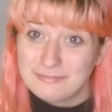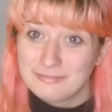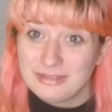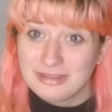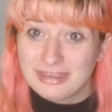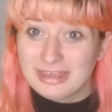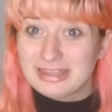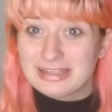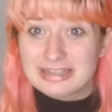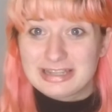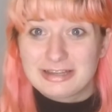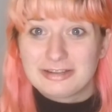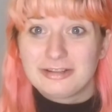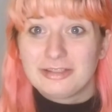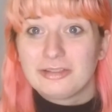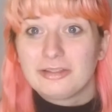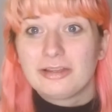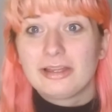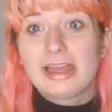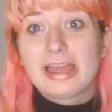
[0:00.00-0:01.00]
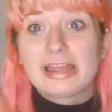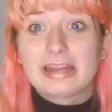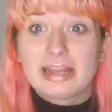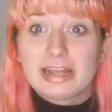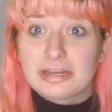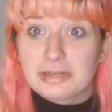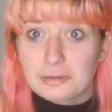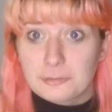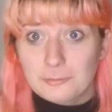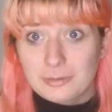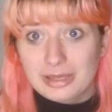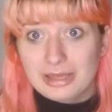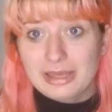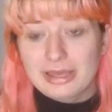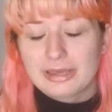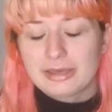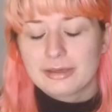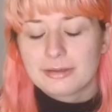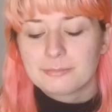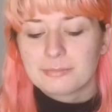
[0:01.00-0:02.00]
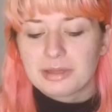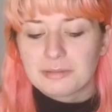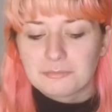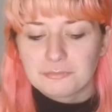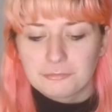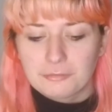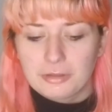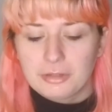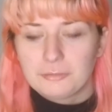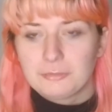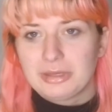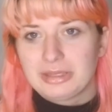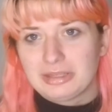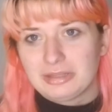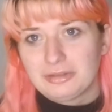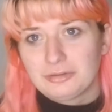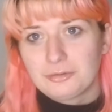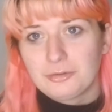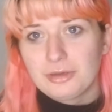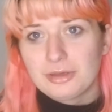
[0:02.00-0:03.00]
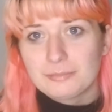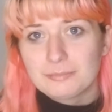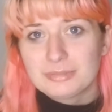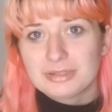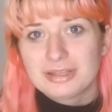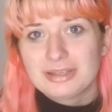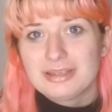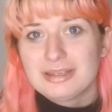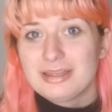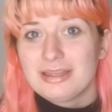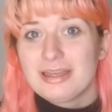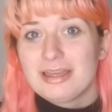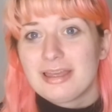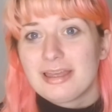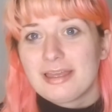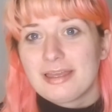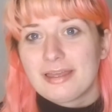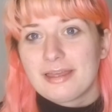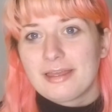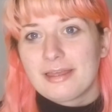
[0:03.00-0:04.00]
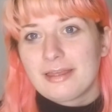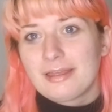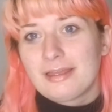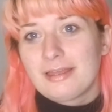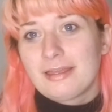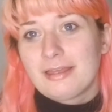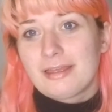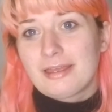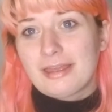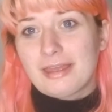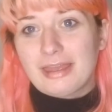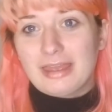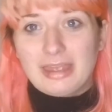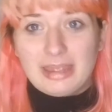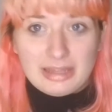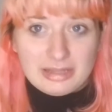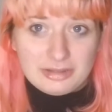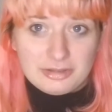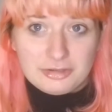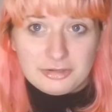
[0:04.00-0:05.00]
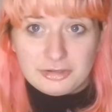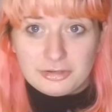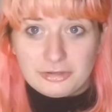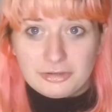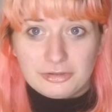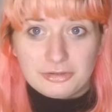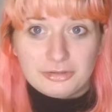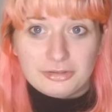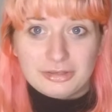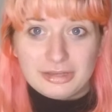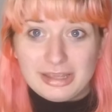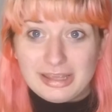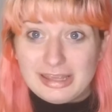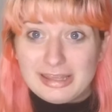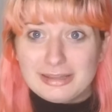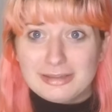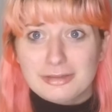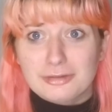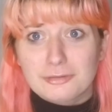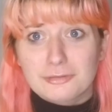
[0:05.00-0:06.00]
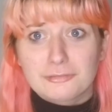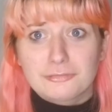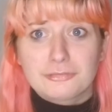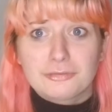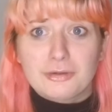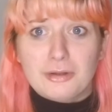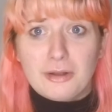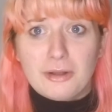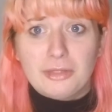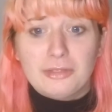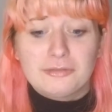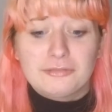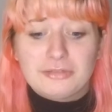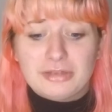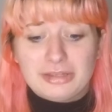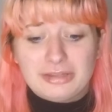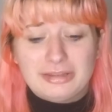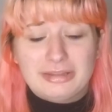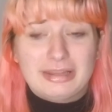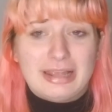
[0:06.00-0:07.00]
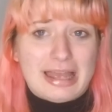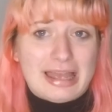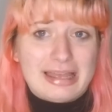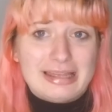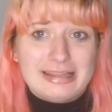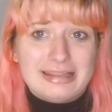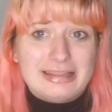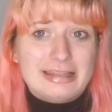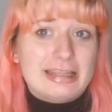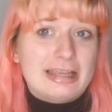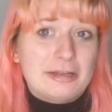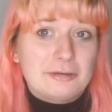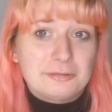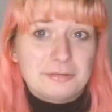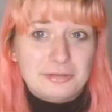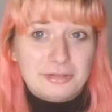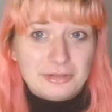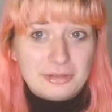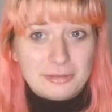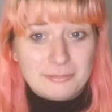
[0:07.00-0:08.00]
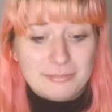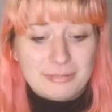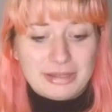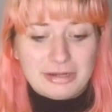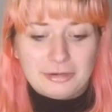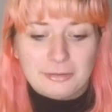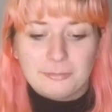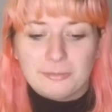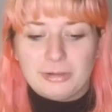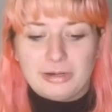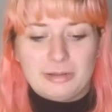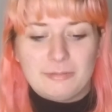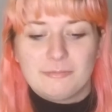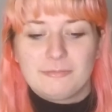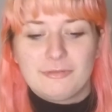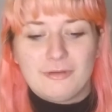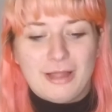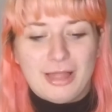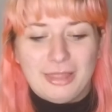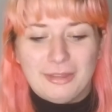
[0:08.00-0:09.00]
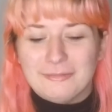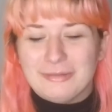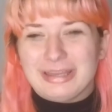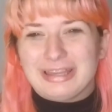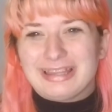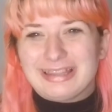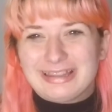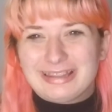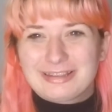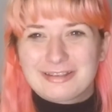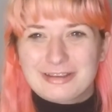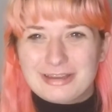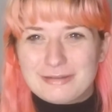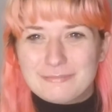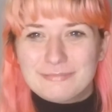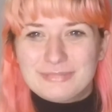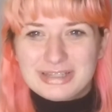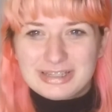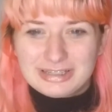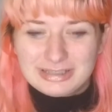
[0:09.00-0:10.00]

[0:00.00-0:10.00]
looking down a lot, and I know I'm following a script. It's just easier for all of us. I sound a lot better when I'm following a script.